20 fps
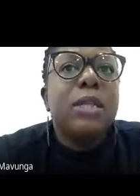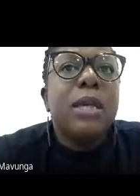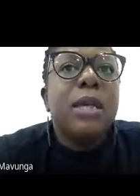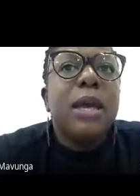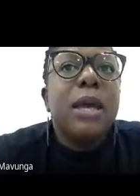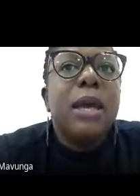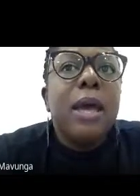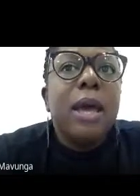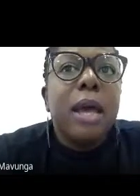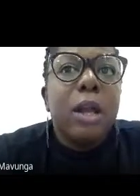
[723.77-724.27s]

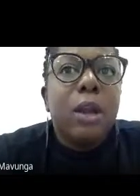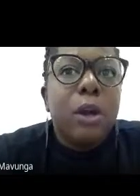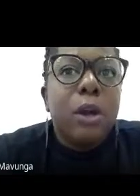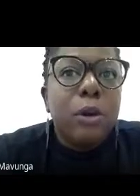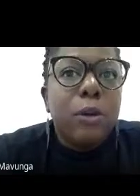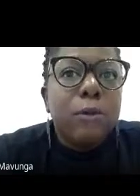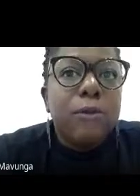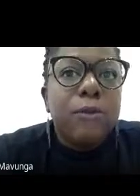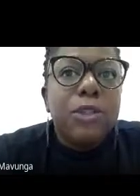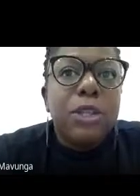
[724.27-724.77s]
point.
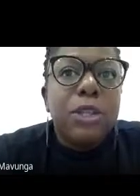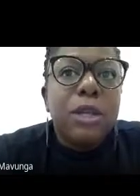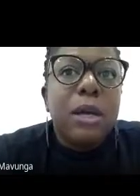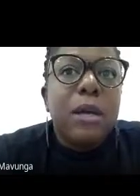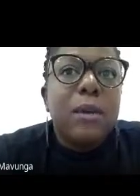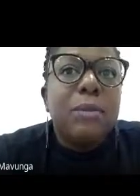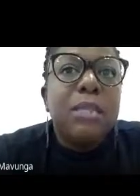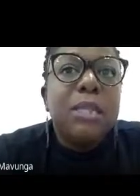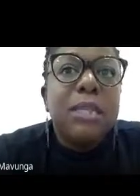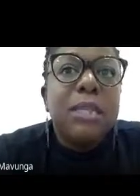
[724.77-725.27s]
A lot of
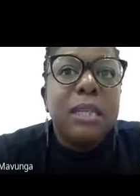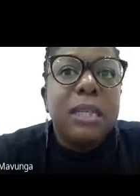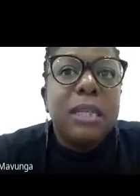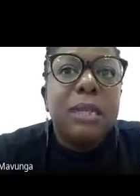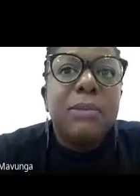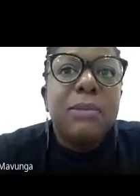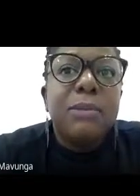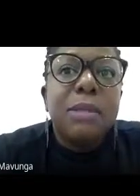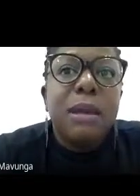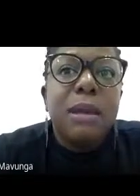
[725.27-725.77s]

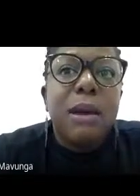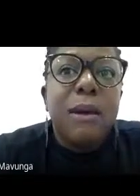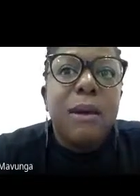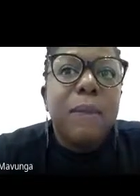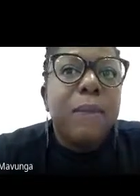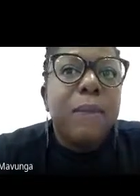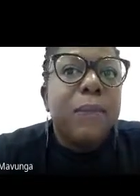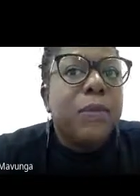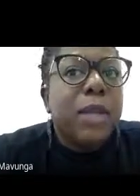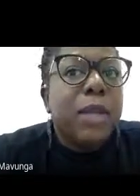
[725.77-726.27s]
teams
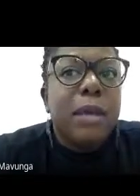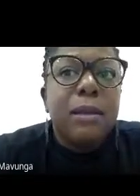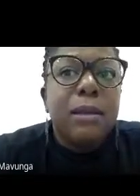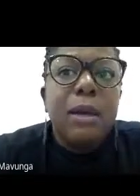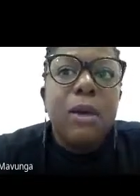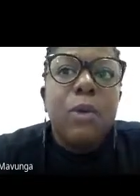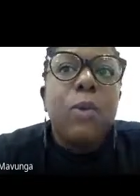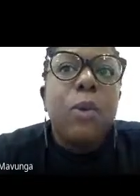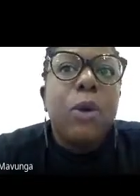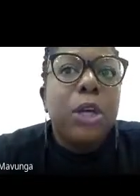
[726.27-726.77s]

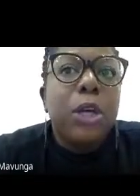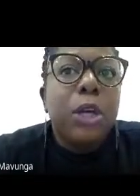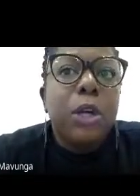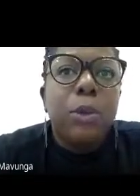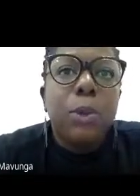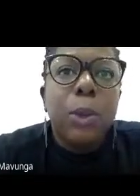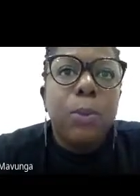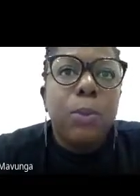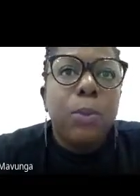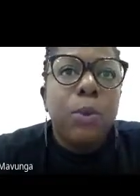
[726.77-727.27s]
that are
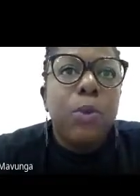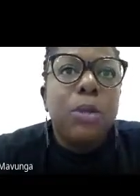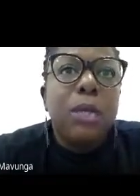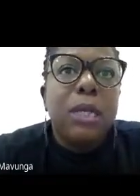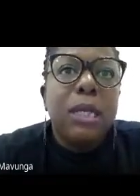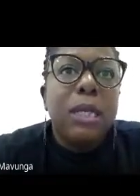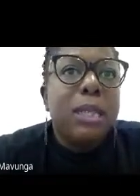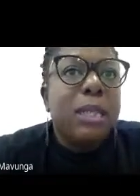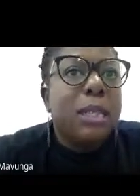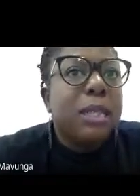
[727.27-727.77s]
working
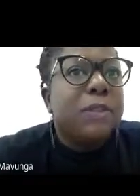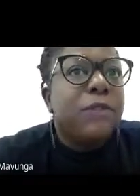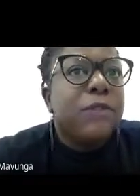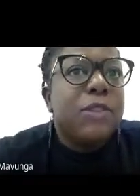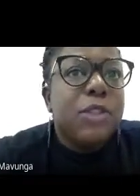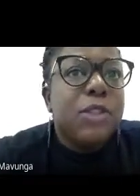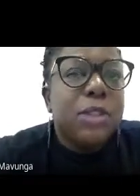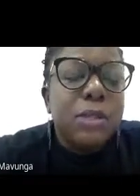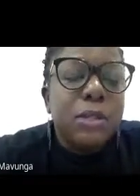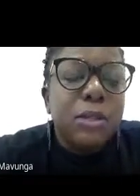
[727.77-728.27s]
remotely,
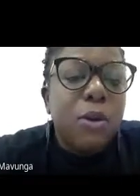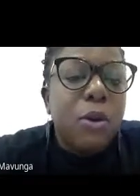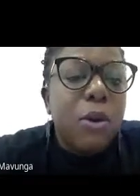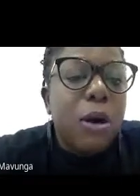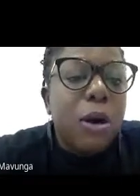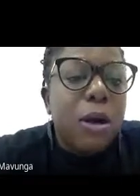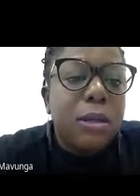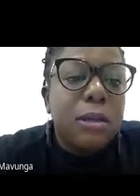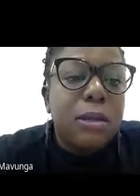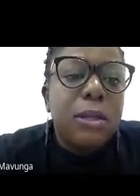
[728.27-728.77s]
they've
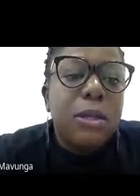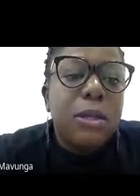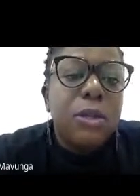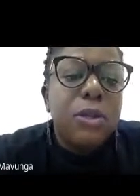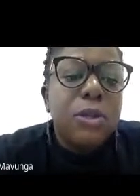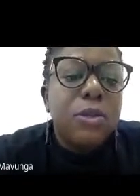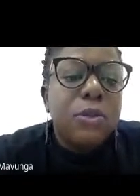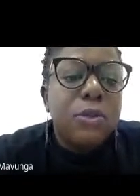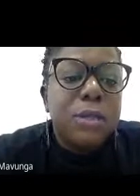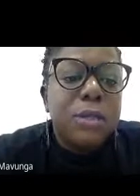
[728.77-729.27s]
just gone
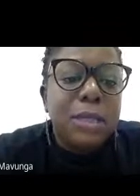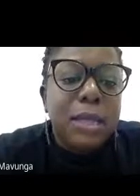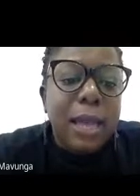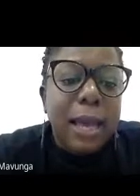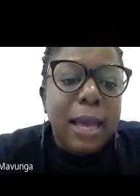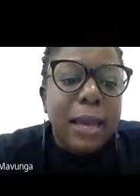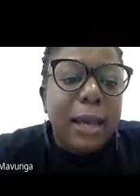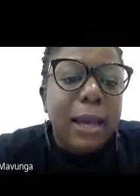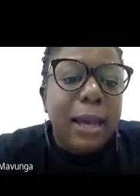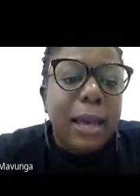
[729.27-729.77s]
to
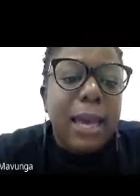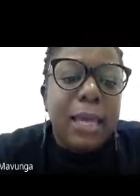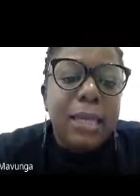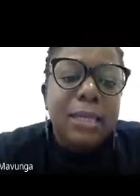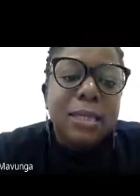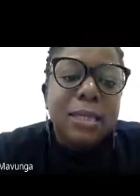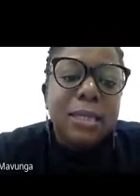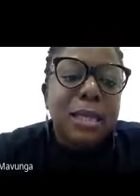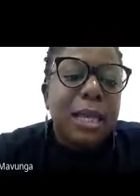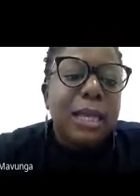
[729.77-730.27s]
Slack.
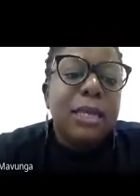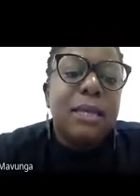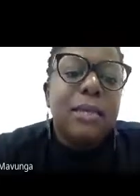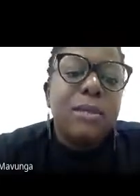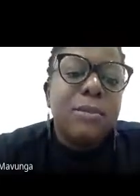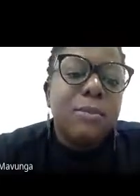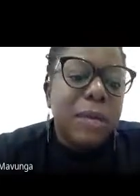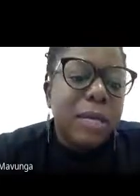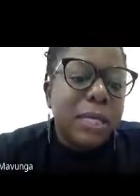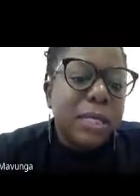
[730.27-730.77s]
And
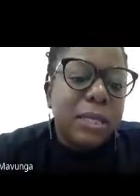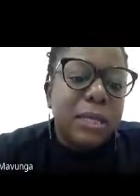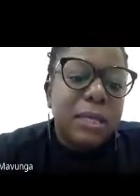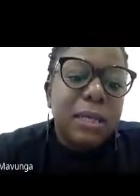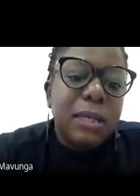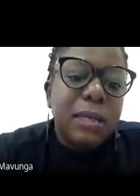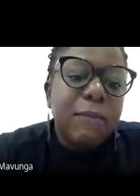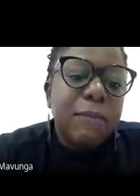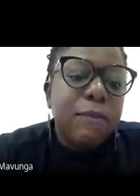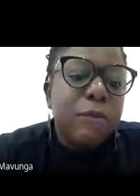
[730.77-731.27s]
Slack is
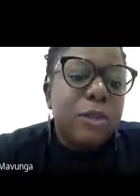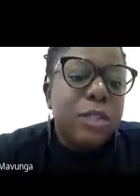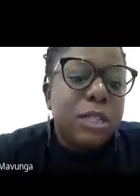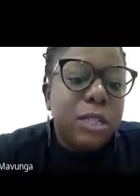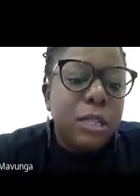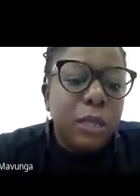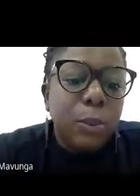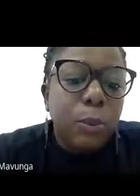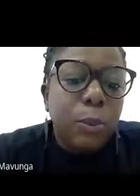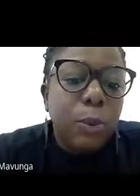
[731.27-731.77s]
basically for
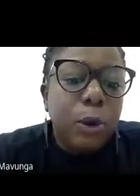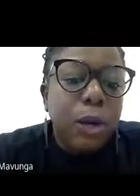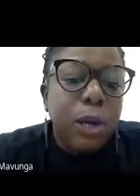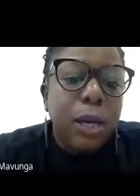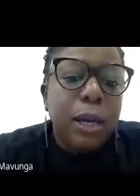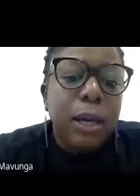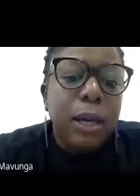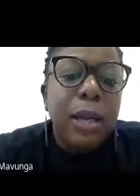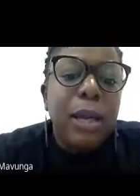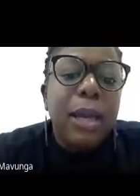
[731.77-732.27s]

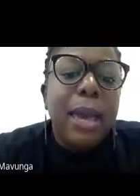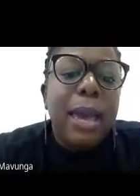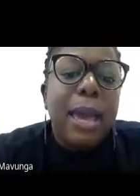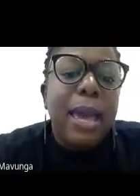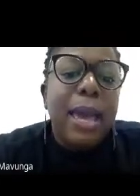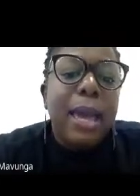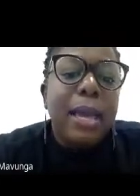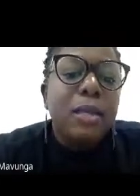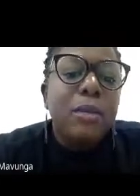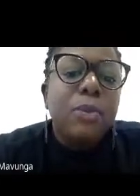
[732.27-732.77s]
teamwork
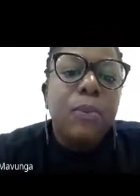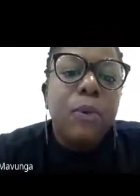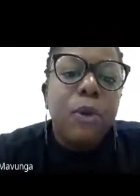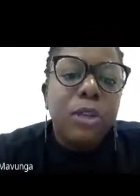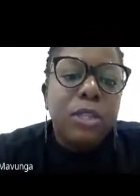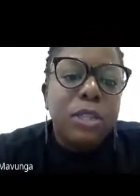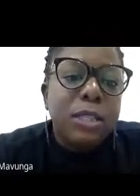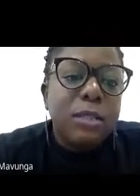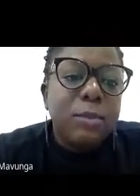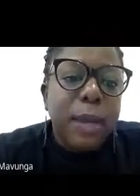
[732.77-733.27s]
and
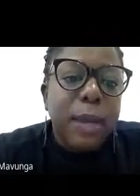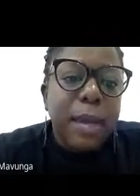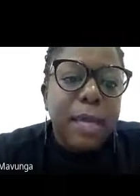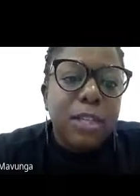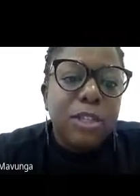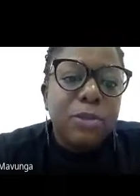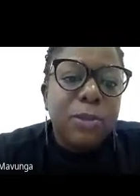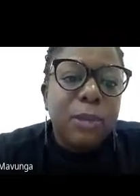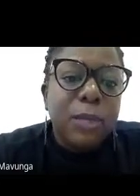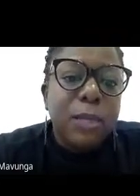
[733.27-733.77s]
project
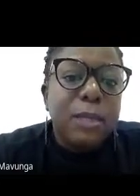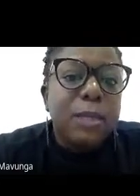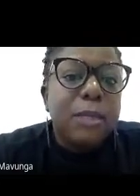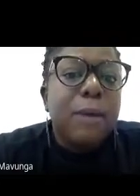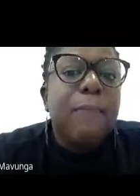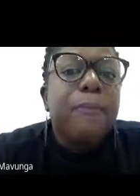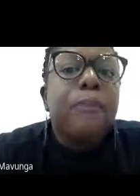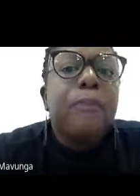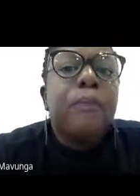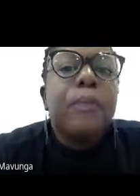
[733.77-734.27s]
management.
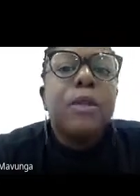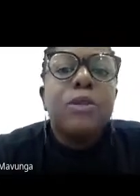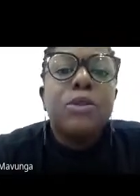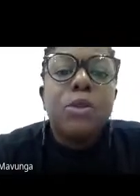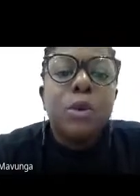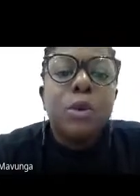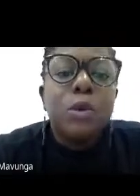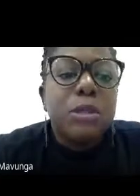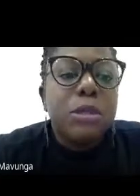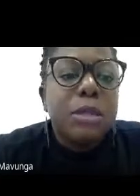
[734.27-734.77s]

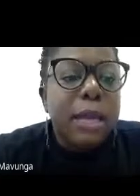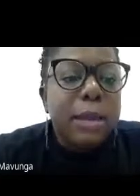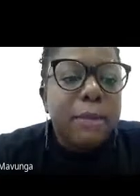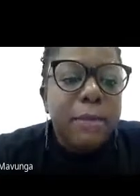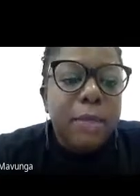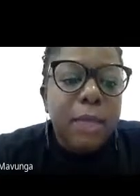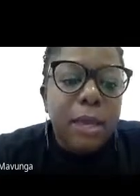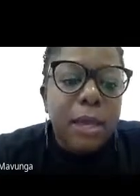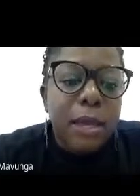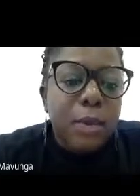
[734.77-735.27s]
So same
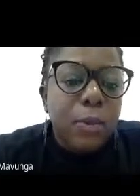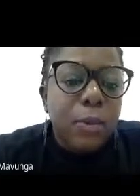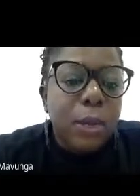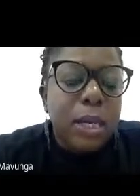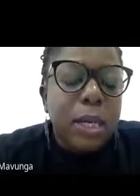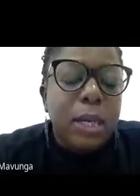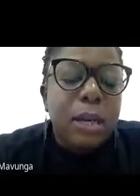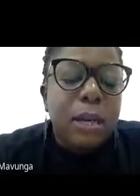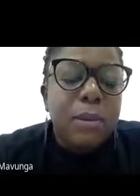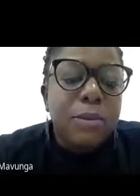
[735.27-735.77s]
thing when
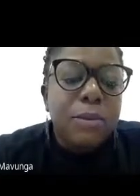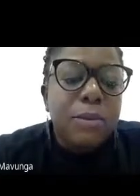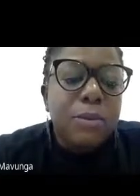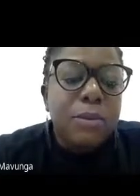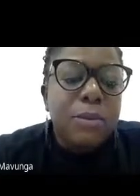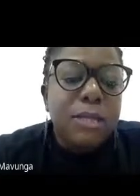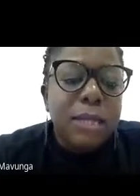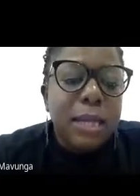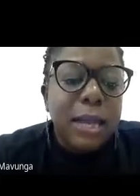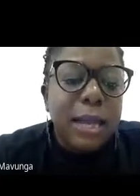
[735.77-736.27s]
it comes to
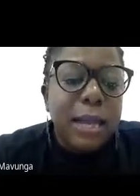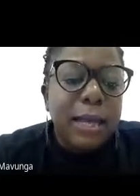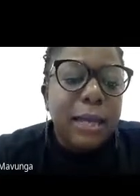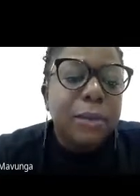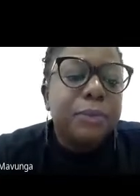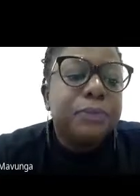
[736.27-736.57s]
Slack,